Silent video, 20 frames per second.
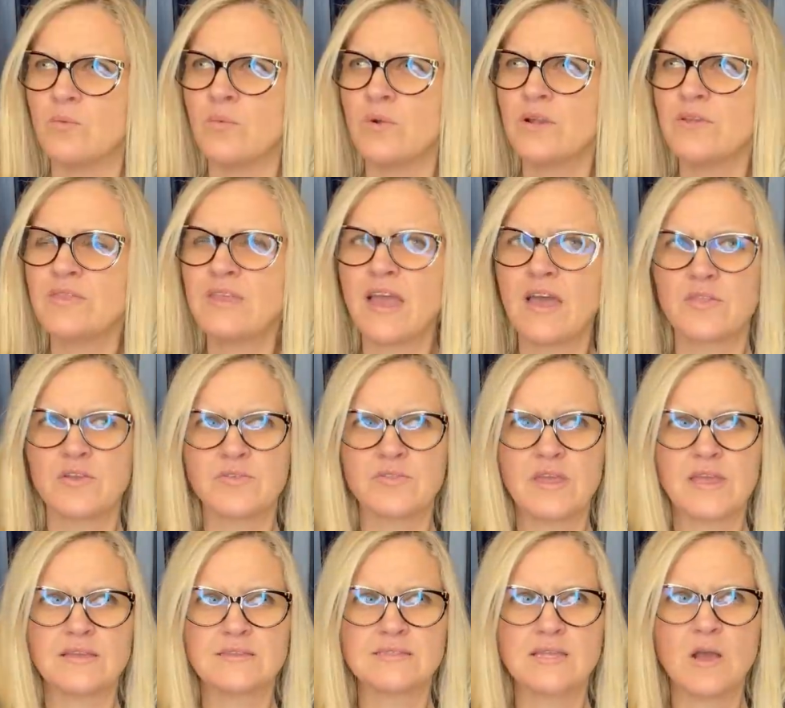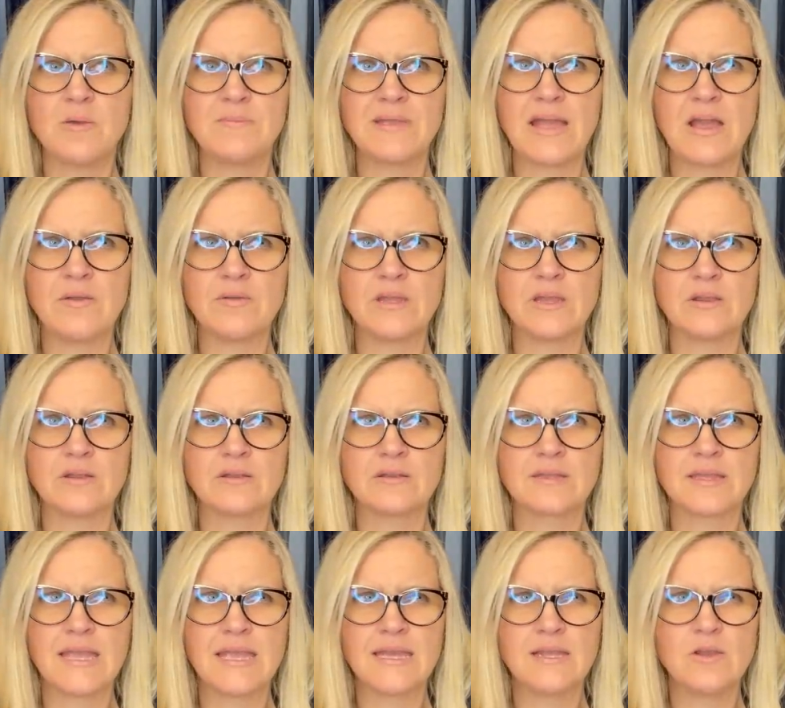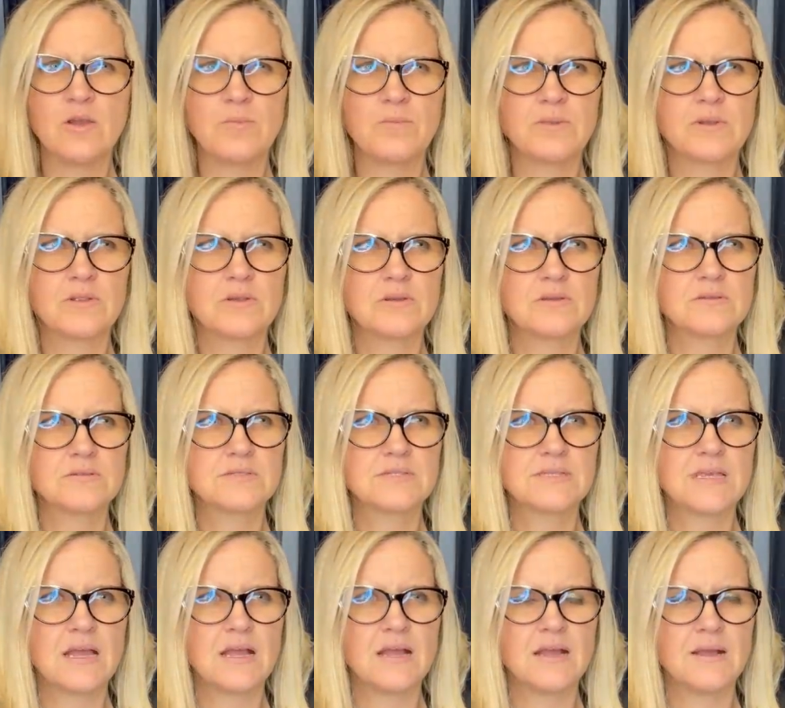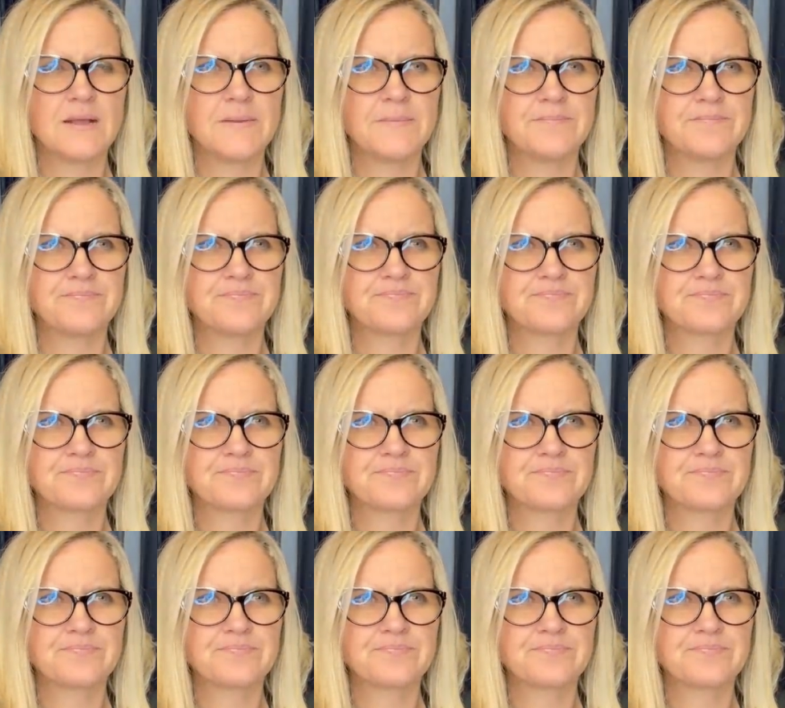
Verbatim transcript: what are the other things? Help me out here. Can openers. Um,